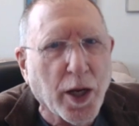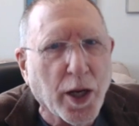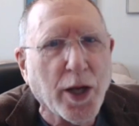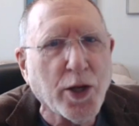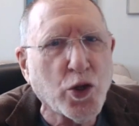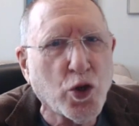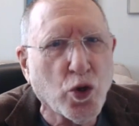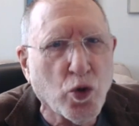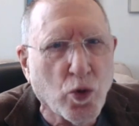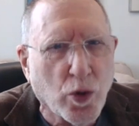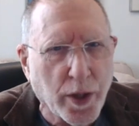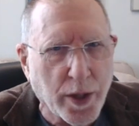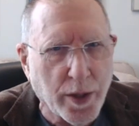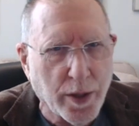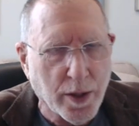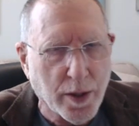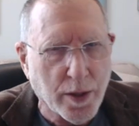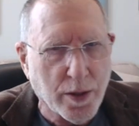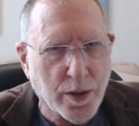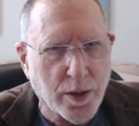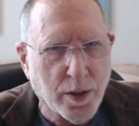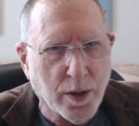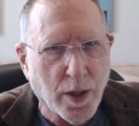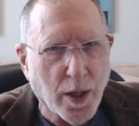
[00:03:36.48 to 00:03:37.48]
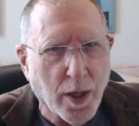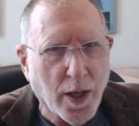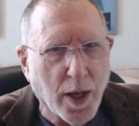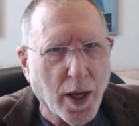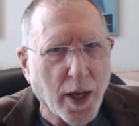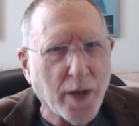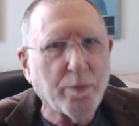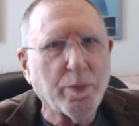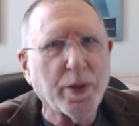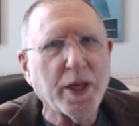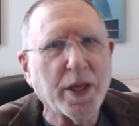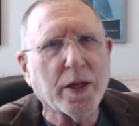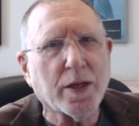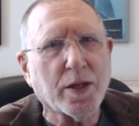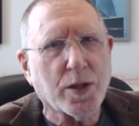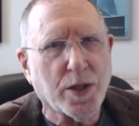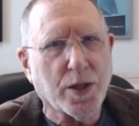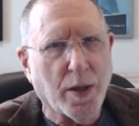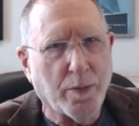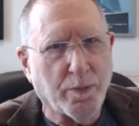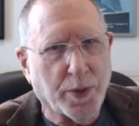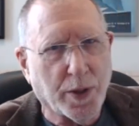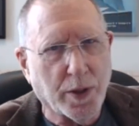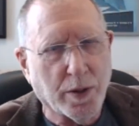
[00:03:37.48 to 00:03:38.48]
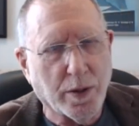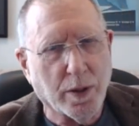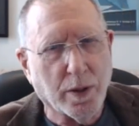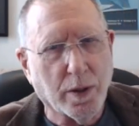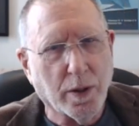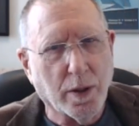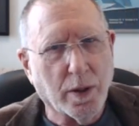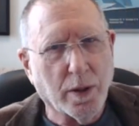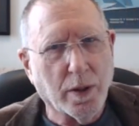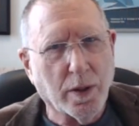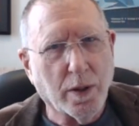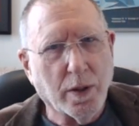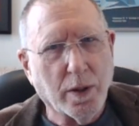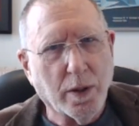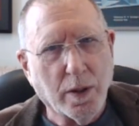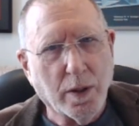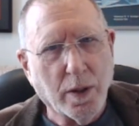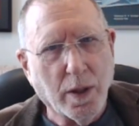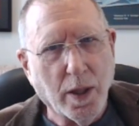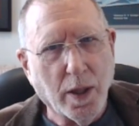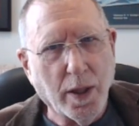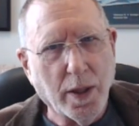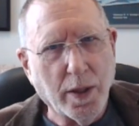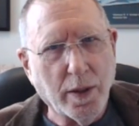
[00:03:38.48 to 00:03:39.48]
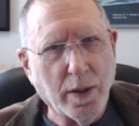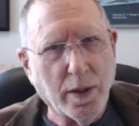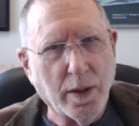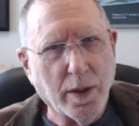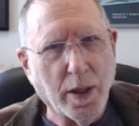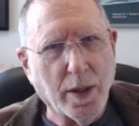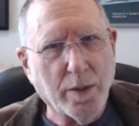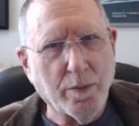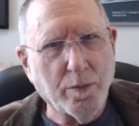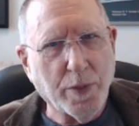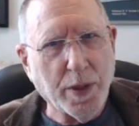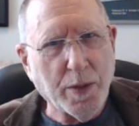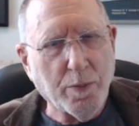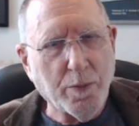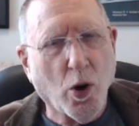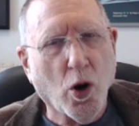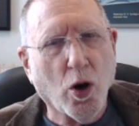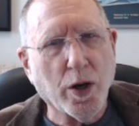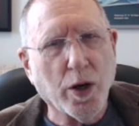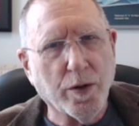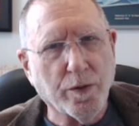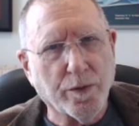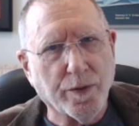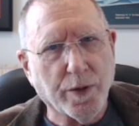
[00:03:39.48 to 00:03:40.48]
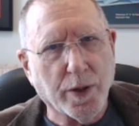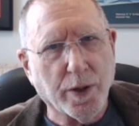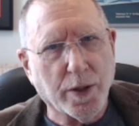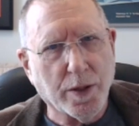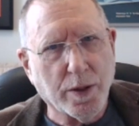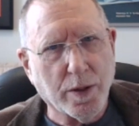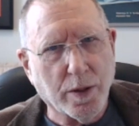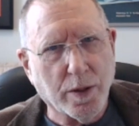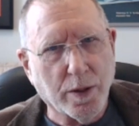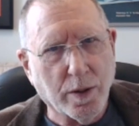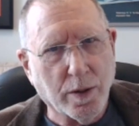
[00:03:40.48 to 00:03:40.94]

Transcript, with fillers: join this and be accepted and be part of this?